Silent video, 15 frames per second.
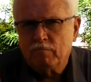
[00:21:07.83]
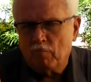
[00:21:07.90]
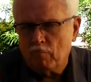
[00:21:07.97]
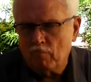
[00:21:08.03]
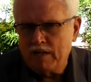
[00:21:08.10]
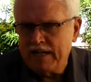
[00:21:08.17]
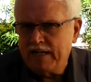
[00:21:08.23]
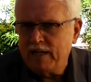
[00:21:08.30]

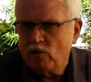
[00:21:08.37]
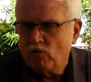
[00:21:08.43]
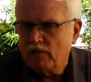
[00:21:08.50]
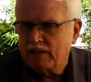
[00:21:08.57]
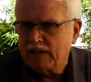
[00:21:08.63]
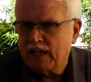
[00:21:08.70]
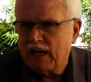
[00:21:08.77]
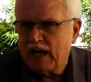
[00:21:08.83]
meeting
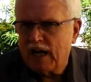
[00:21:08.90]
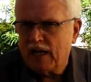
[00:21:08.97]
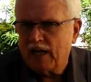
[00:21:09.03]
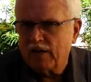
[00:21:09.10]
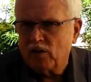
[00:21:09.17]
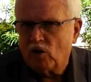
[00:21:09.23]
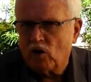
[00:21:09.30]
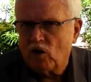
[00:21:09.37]
with
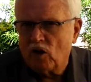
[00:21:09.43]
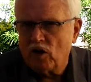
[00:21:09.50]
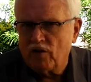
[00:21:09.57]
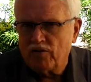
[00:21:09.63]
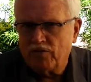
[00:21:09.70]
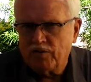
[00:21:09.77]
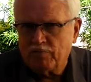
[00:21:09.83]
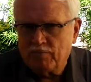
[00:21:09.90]
God
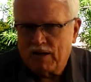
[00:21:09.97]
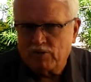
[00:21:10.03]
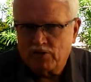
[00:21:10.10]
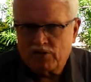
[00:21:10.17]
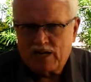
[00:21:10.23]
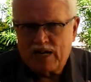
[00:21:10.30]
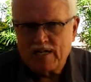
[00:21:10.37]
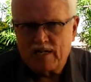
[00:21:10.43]
on Mount
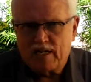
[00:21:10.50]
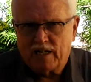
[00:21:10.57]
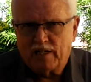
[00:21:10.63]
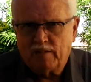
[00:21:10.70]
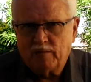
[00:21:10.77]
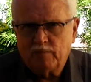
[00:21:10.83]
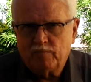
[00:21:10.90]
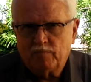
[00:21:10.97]
Sinai.
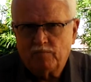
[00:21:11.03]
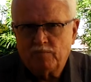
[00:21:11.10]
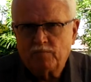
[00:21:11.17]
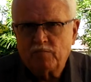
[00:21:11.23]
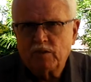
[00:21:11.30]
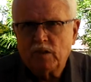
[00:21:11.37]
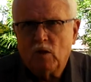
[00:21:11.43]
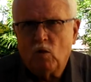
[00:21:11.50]

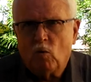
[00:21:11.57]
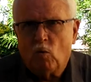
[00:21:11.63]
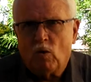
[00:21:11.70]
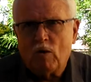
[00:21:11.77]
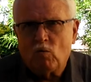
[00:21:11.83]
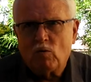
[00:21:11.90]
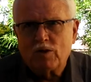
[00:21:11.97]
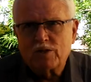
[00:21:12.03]

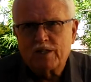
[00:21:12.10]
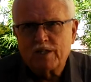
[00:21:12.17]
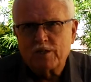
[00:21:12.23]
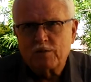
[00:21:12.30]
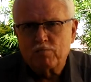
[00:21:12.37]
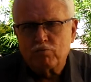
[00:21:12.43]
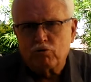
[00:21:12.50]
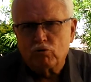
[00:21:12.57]
What was
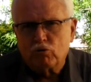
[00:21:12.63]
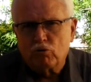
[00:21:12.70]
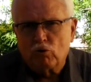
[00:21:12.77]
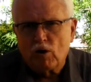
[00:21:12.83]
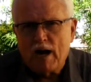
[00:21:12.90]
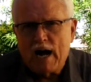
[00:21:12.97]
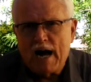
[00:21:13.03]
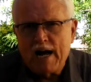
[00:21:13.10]
his
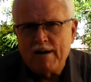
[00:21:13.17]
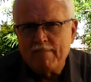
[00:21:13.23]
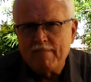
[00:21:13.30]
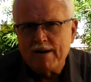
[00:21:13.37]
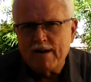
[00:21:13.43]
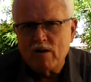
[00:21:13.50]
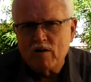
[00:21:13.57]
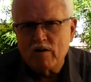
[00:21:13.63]

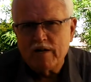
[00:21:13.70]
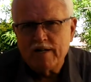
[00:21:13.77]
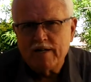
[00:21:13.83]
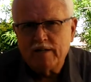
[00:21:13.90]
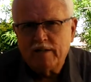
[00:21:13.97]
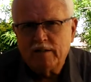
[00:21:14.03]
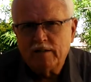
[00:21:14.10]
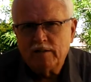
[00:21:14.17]
primary